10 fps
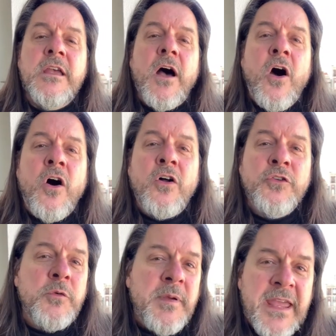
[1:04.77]
all
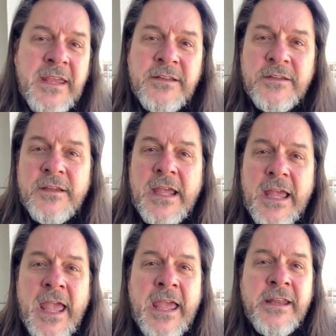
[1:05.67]
new paint,
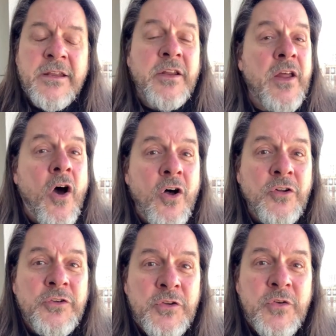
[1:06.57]
and an all
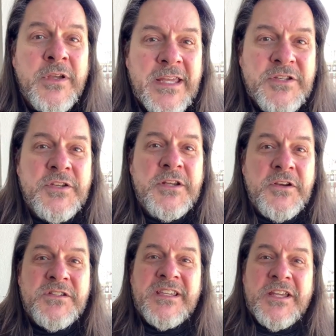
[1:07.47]
new kitchen.
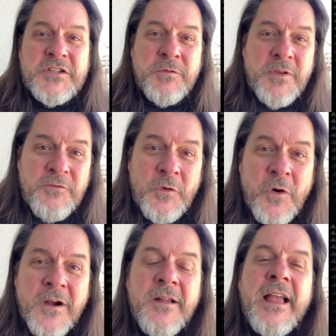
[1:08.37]
Here's the kitchen
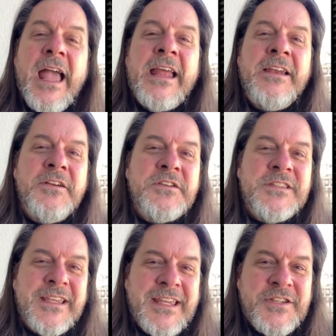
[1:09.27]
before, and here's
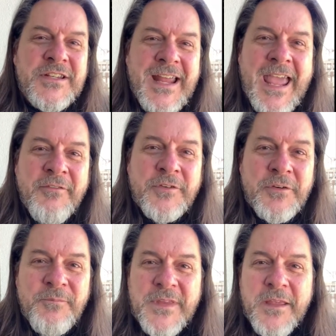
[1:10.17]
the kitchen after.
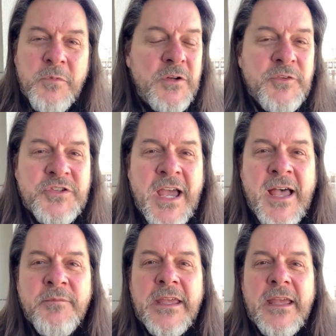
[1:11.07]
Beautiful
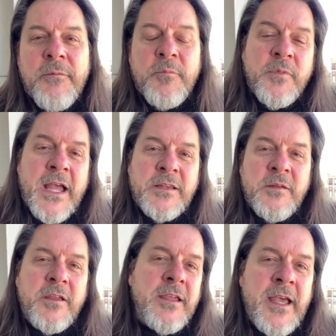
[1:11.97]
job. Got
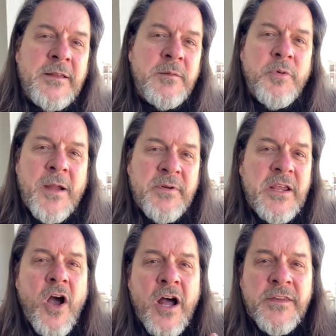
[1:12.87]
the property
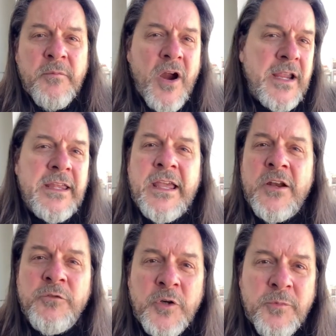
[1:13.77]
on the market, got a
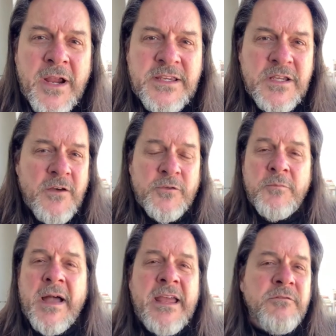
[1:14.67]
full price offer.
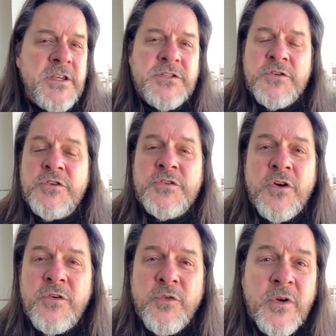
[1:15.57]
My investors
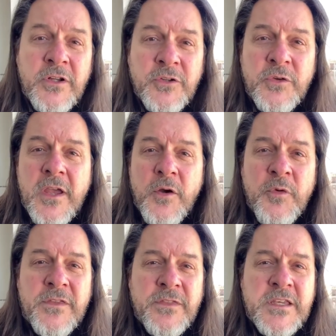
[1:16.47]
are thrilled
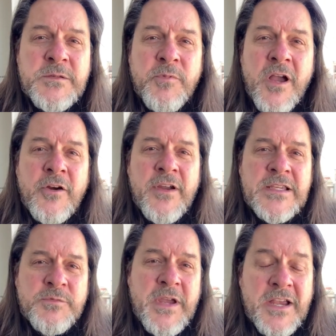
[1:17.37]
with this
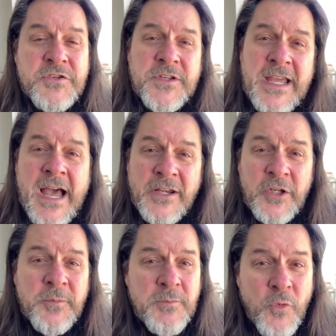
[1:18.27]
progress. We actually got a
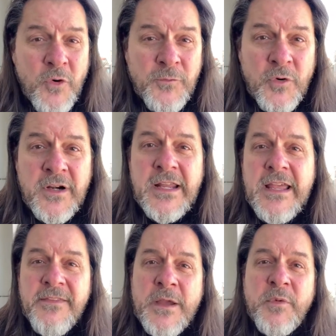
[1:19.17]
little bit more for it
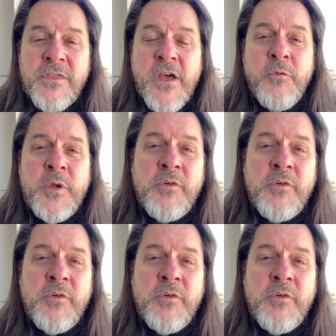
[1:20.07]
than we thought we were